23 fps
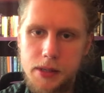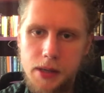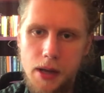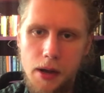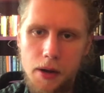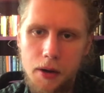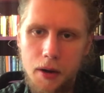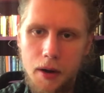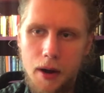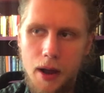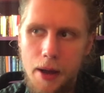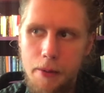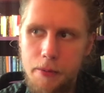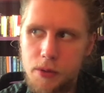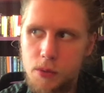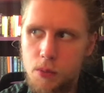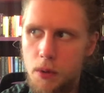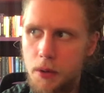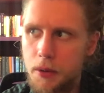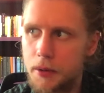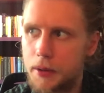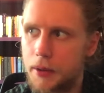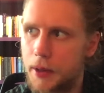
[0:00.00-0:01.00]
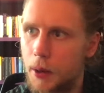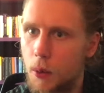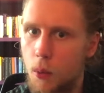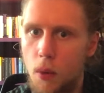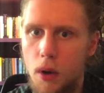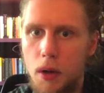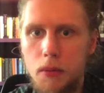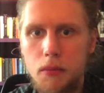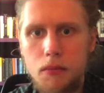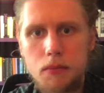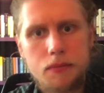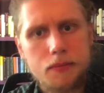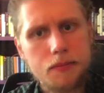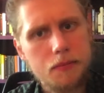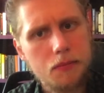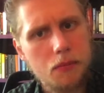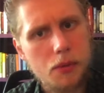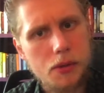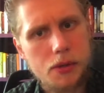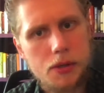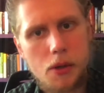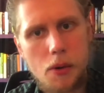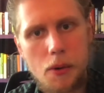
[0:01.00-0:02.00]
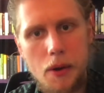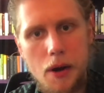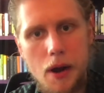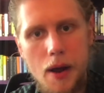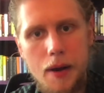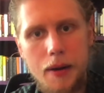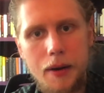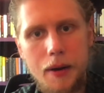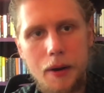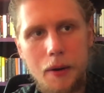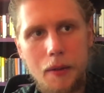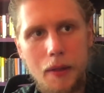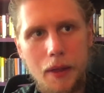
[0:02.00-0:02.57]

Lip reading: younger, I was wondering like what's going on here?